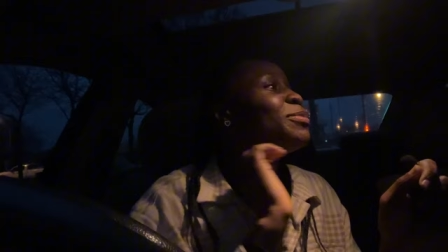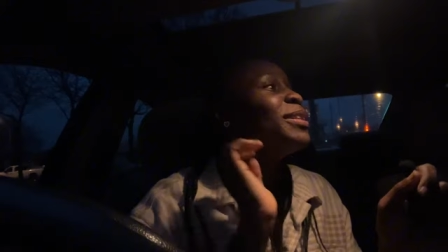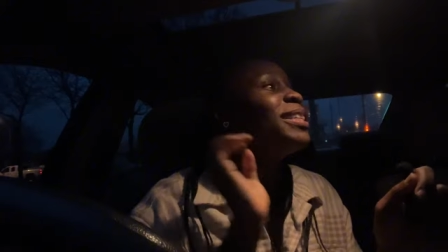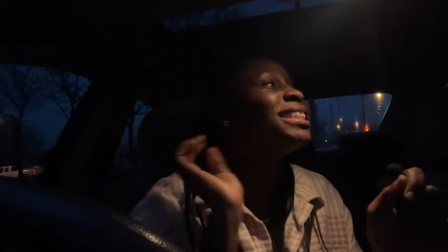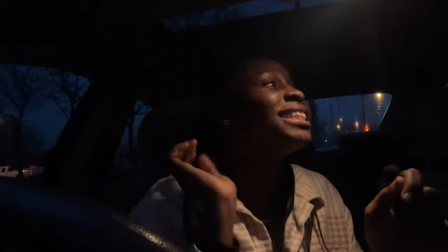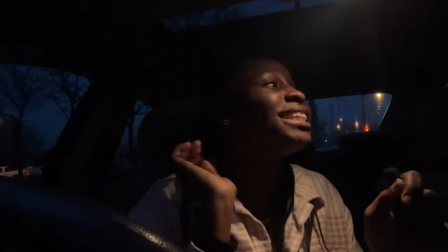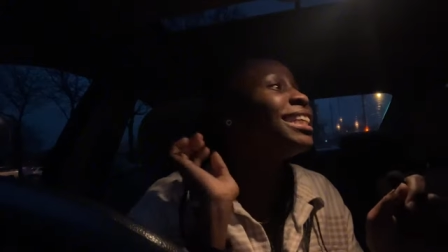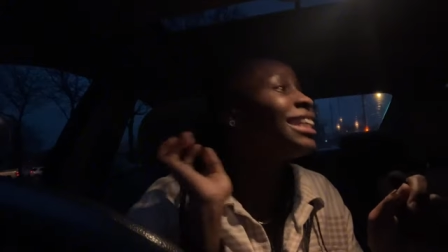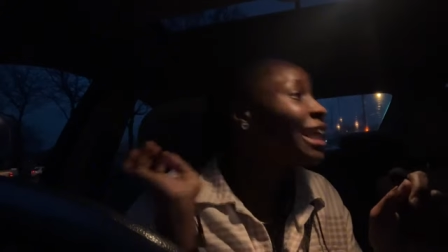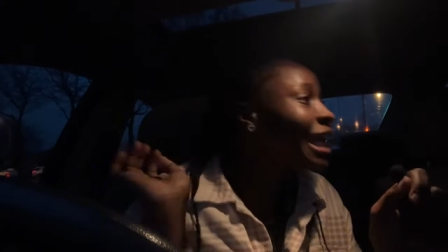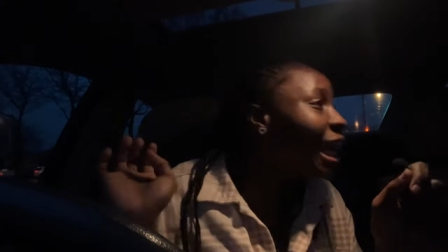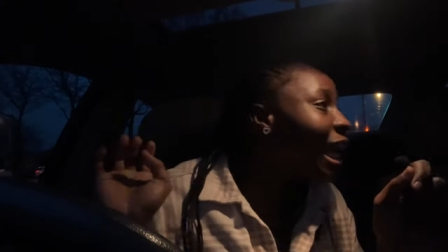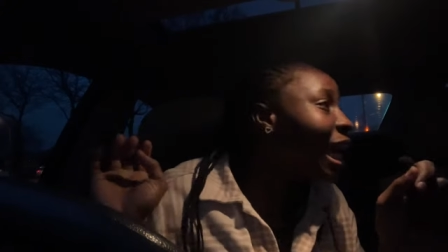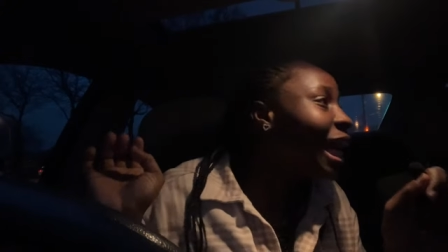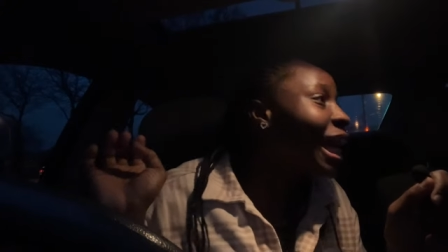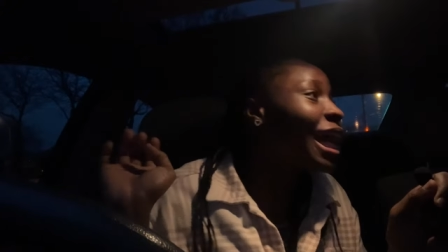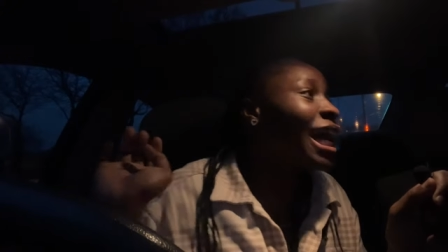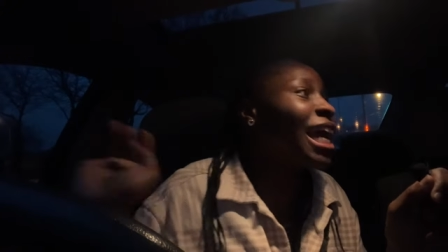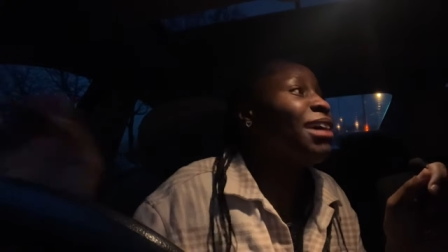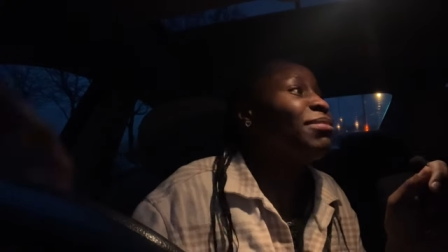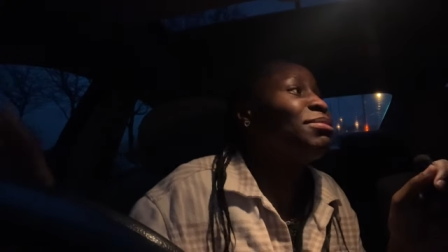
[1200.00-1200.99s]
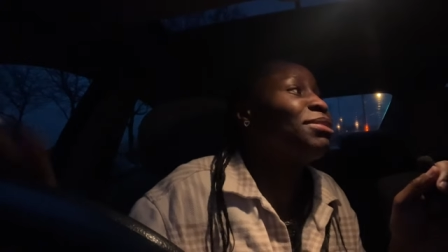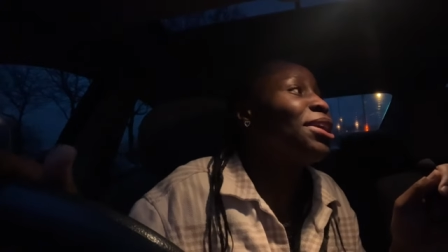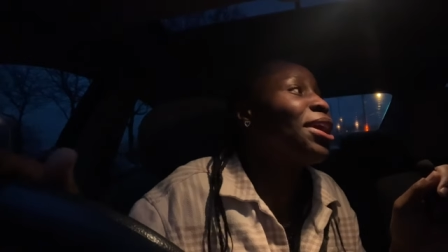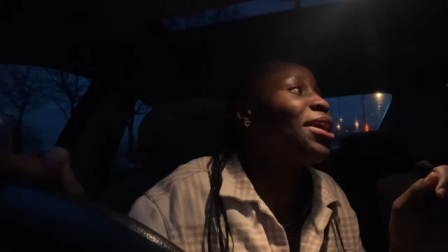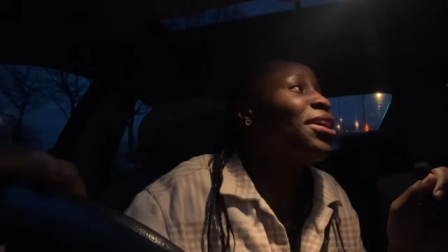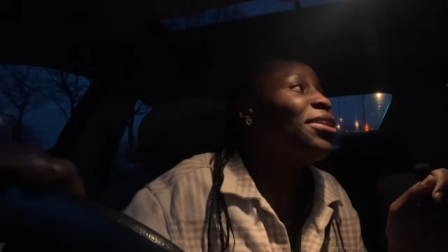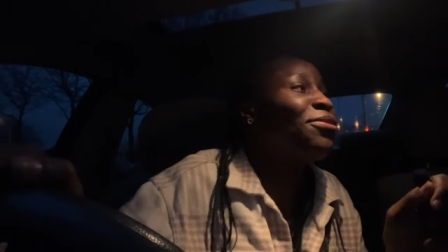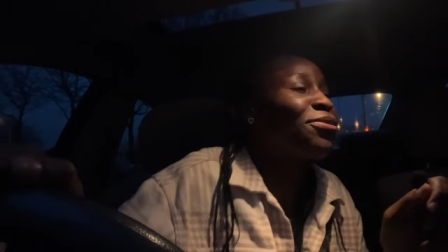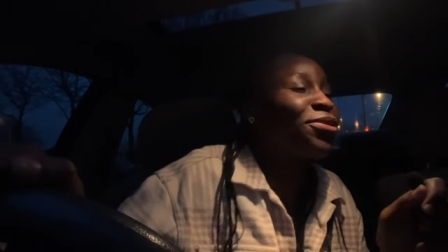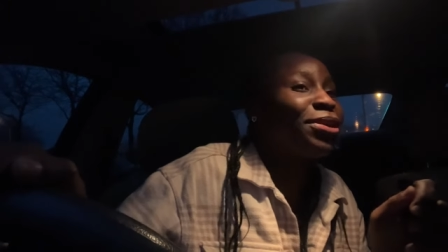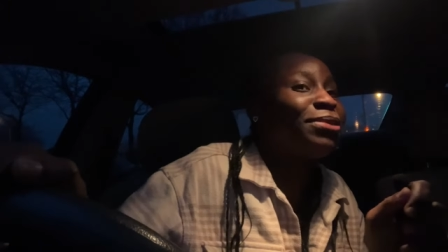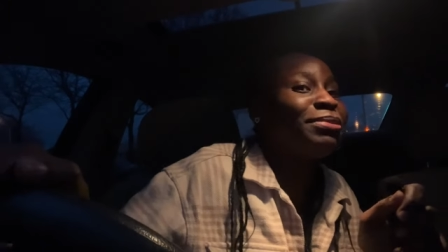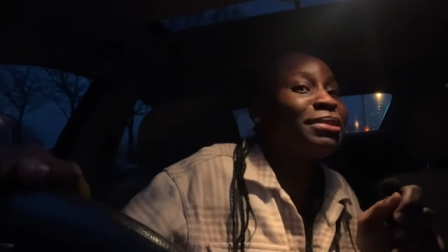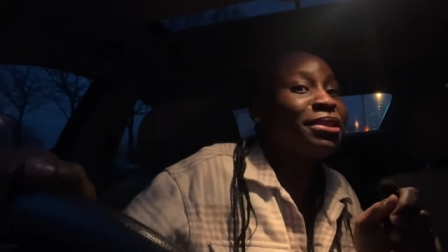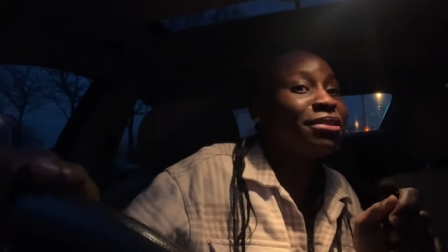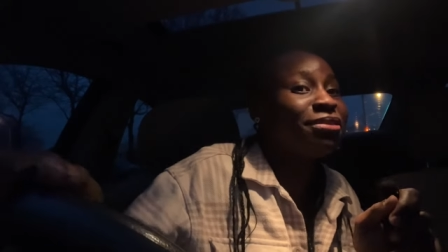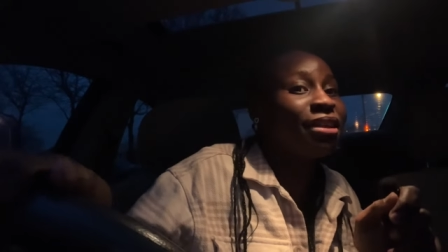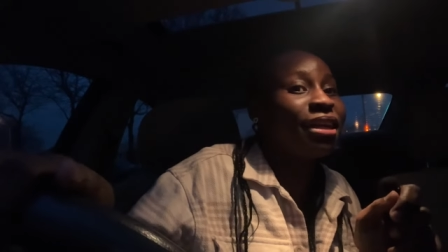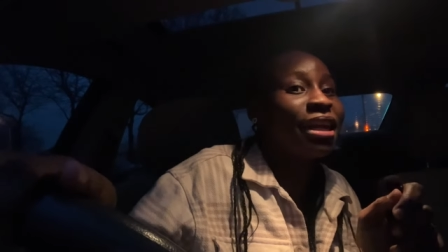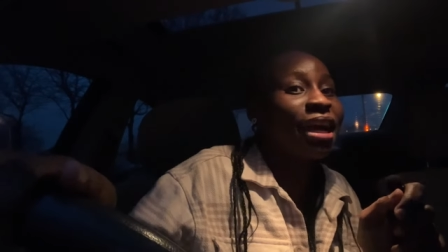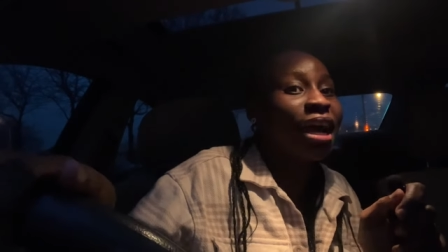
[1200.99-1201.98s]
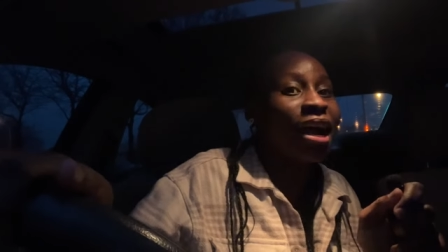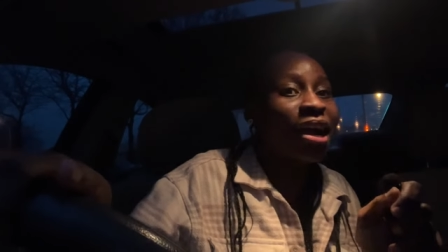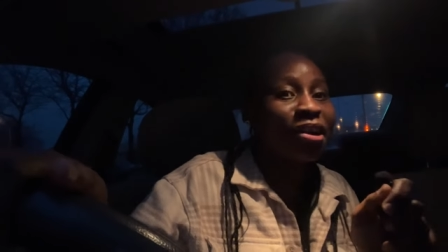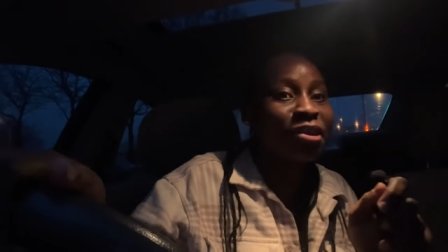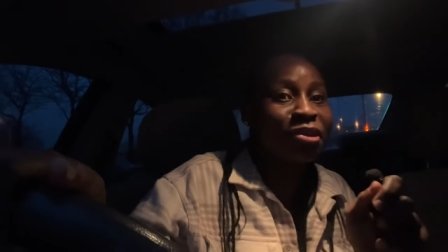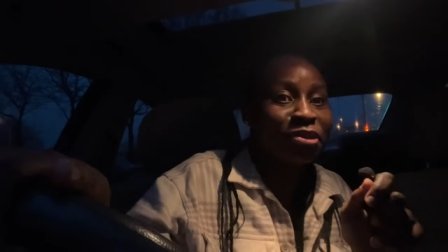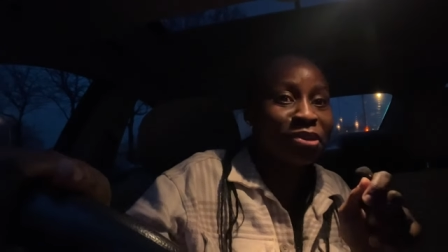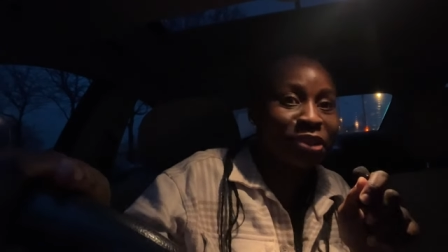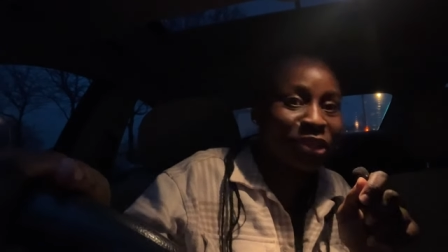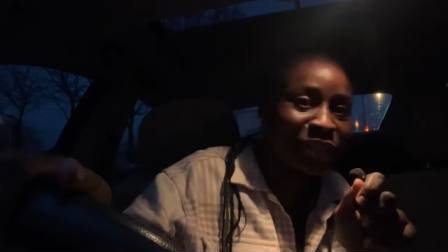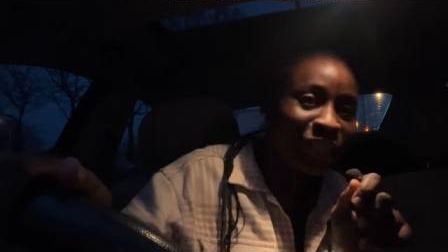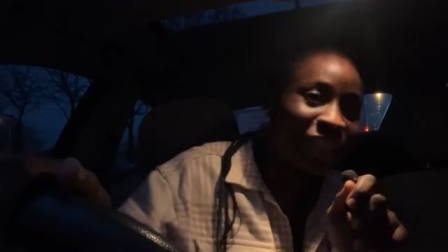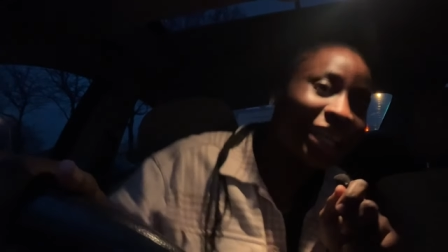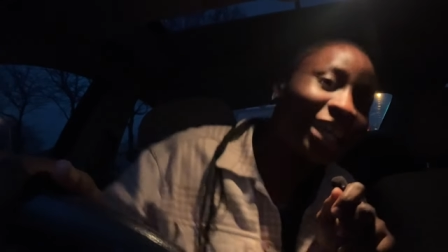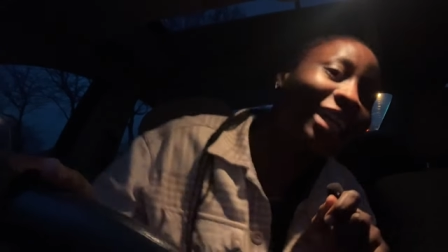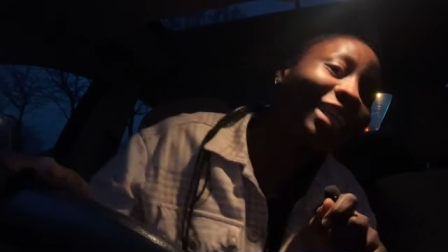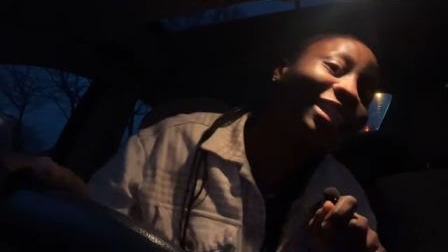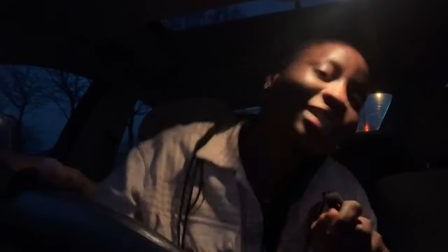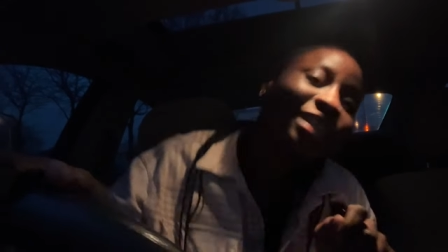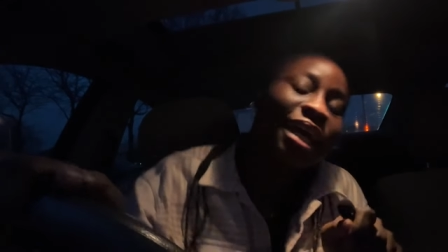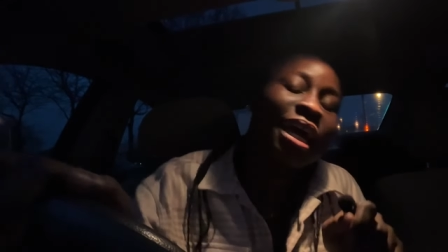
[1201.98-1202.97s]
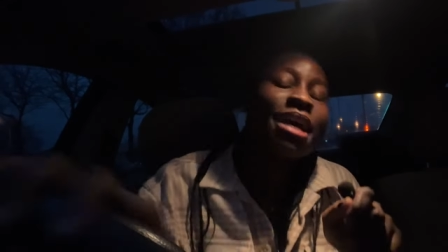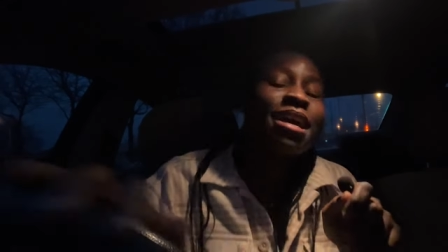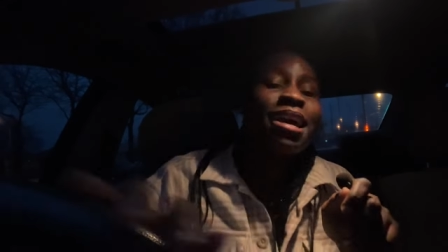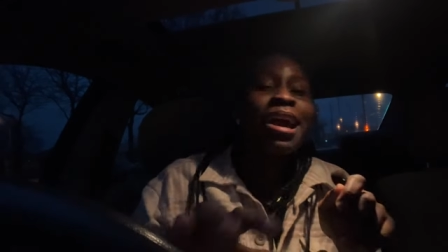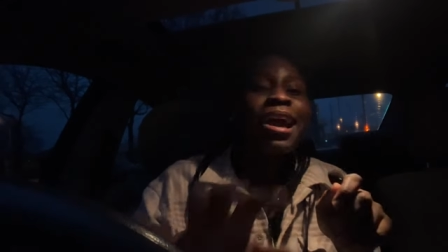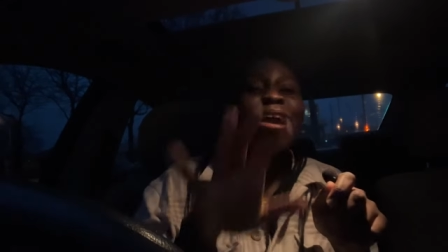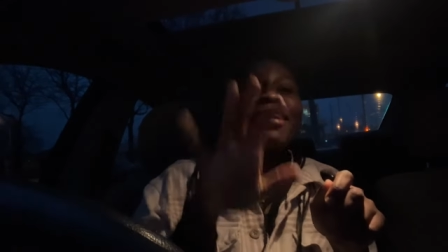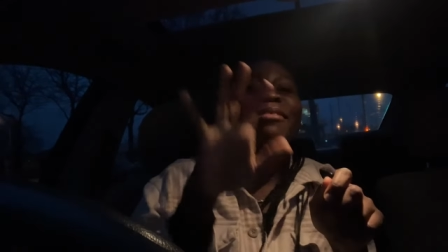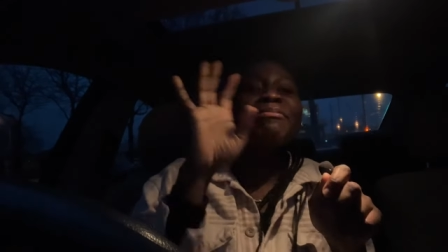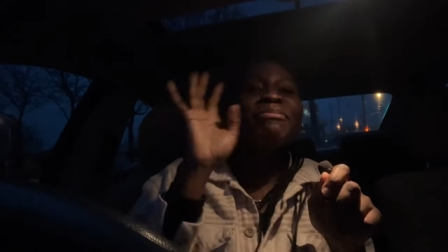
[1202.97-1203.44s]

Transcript: busy capturing from different angles you guys i